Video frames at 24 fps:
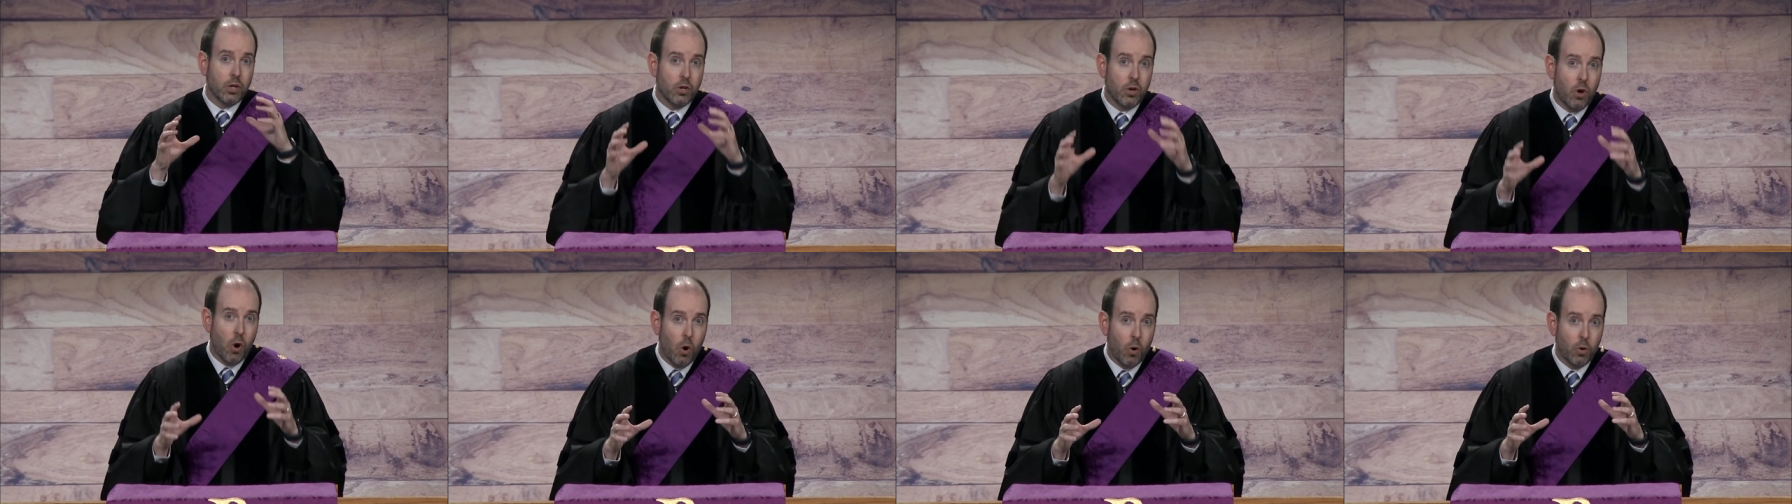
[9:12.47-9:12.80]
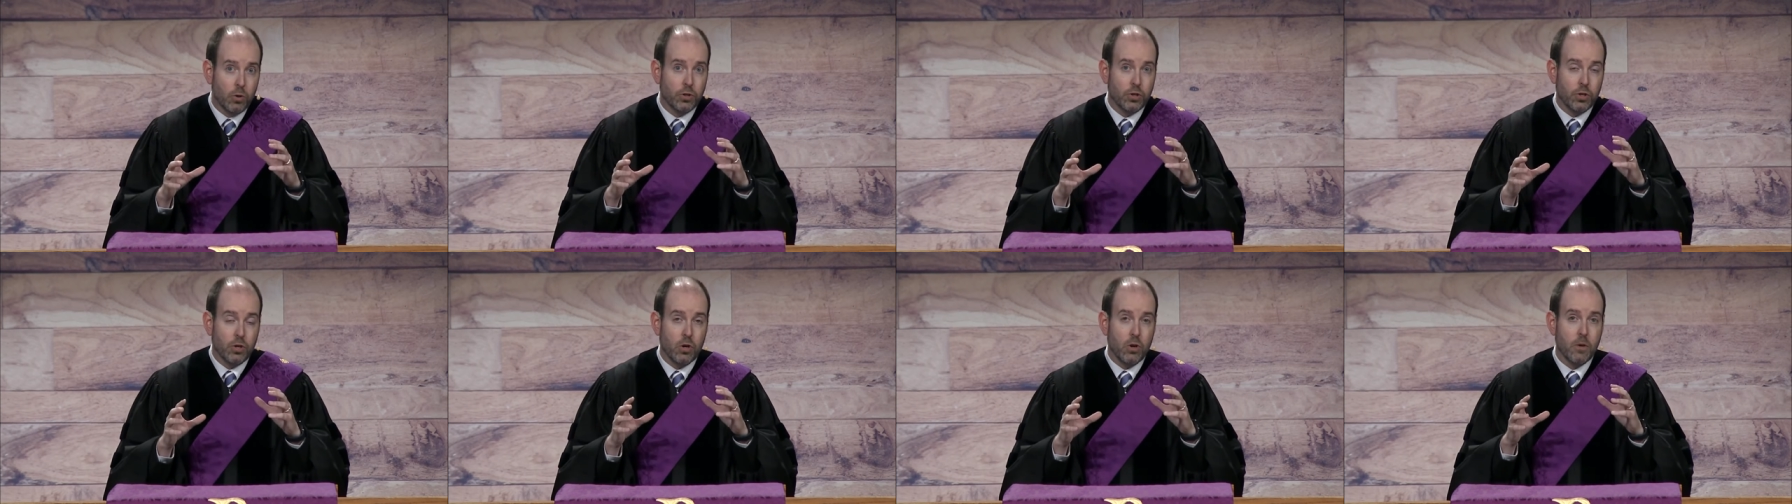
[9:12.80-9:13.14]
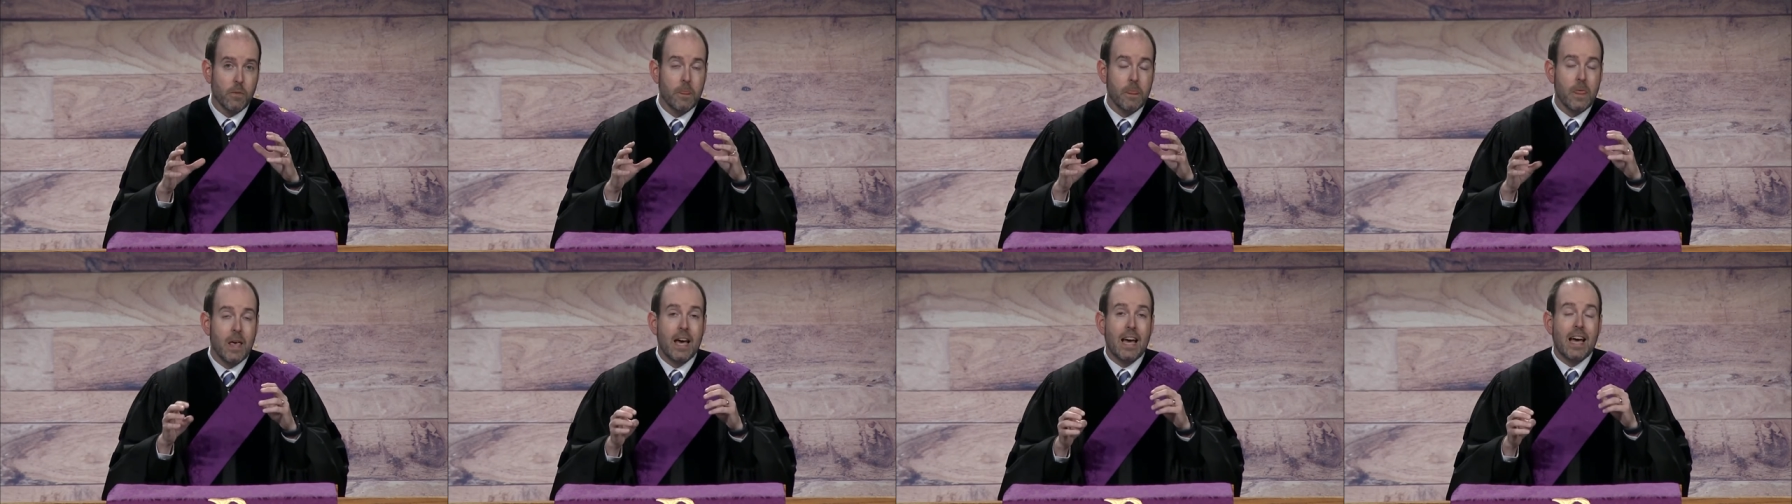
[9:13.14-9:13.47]
culture,
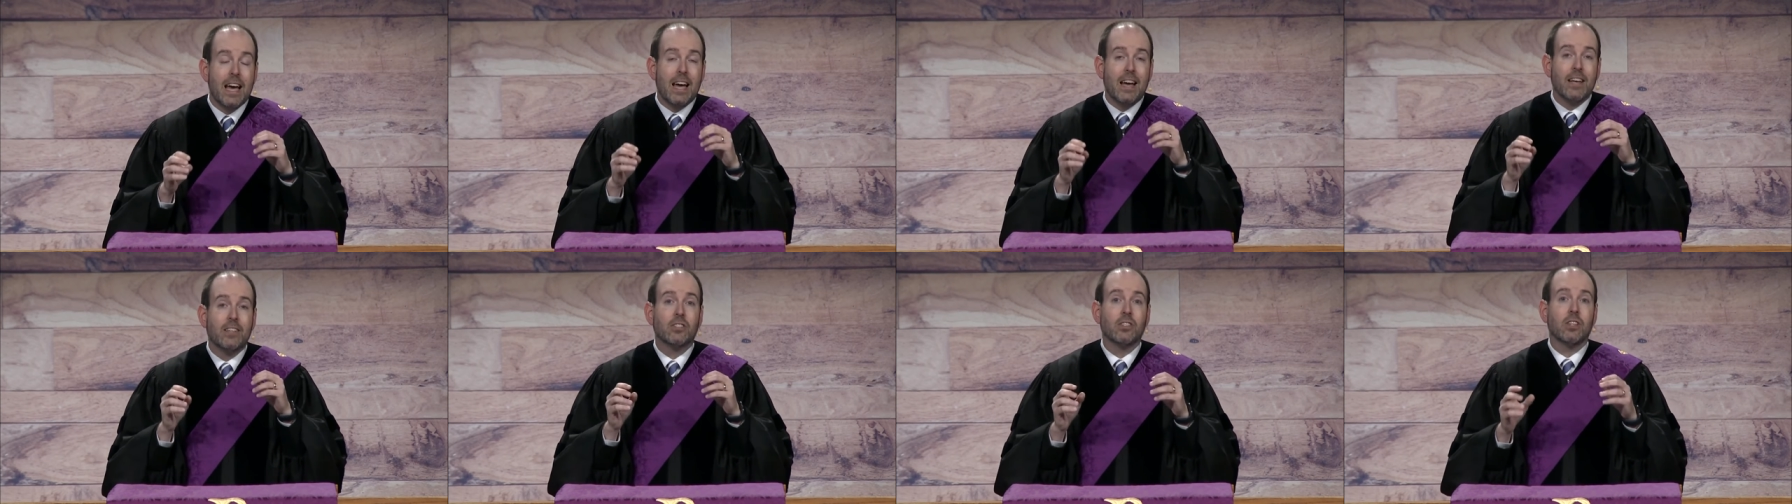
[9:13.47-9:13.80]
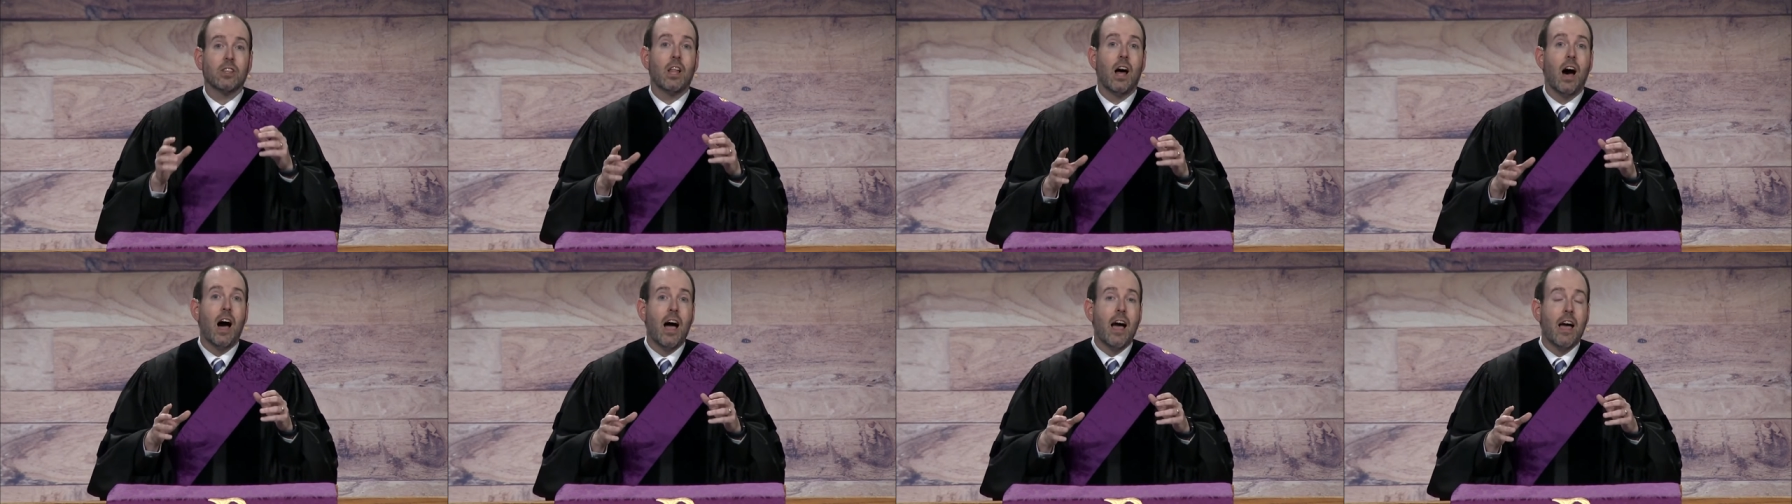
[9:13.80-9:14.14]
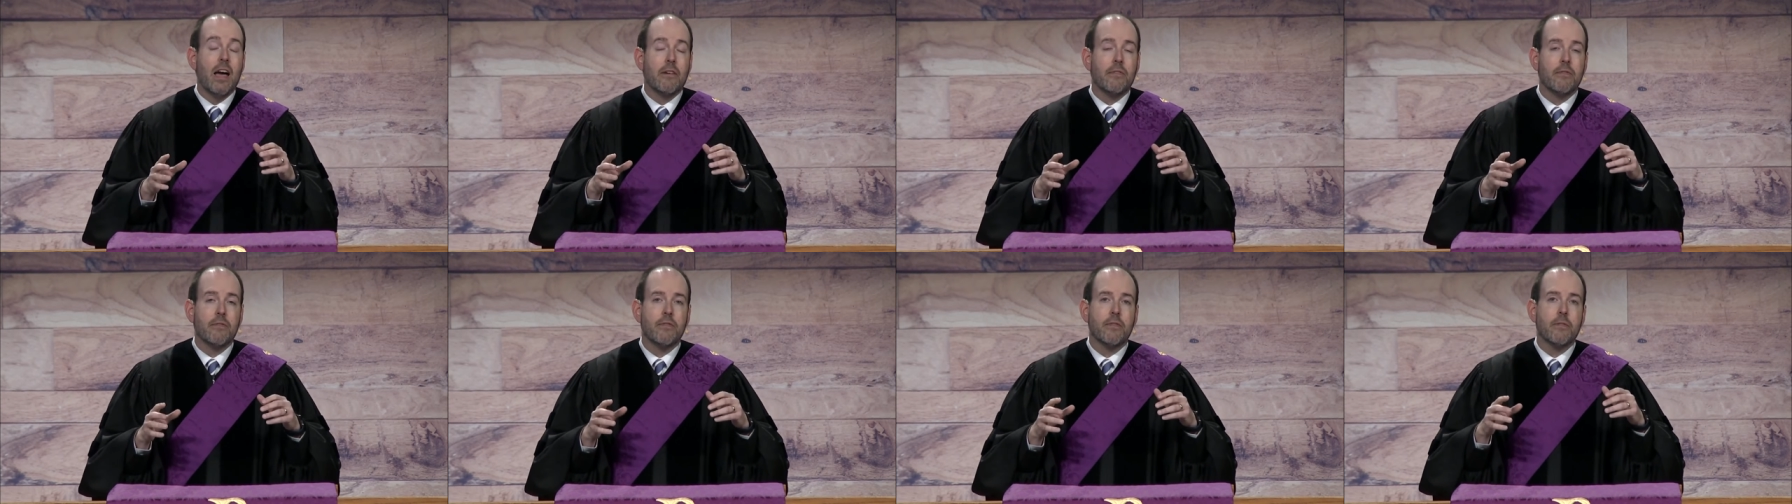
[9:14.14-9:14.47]
his
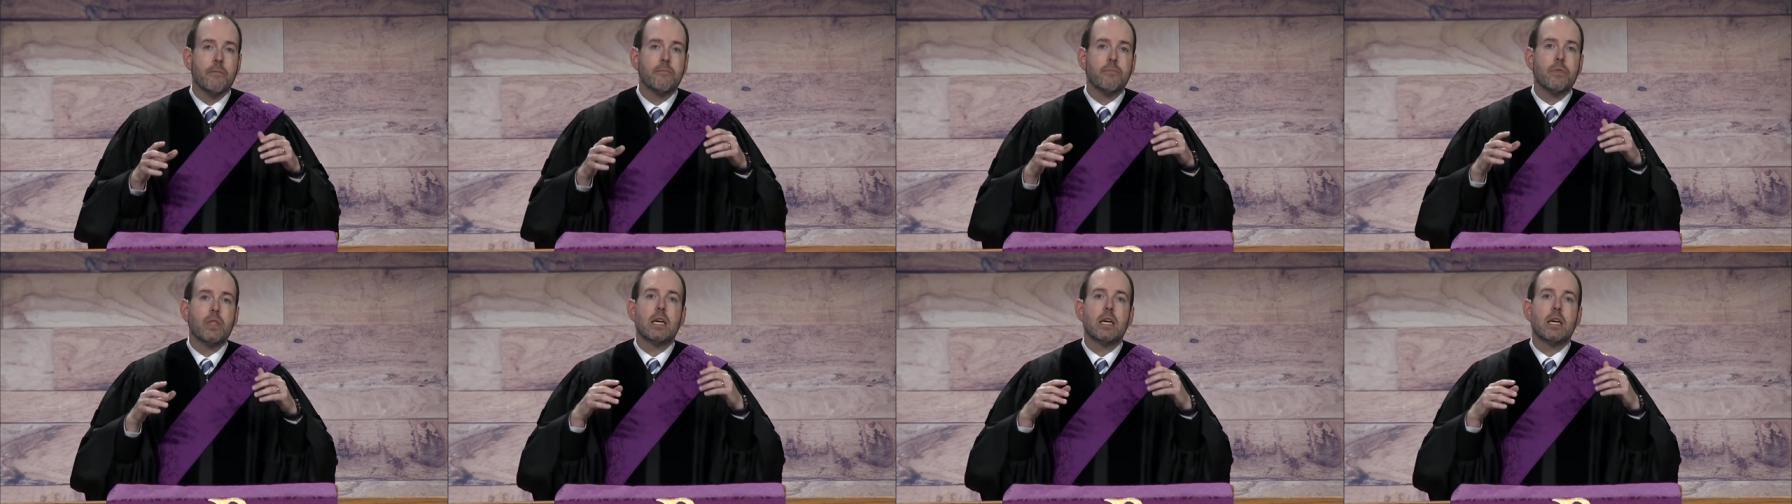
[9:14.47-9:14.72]
life,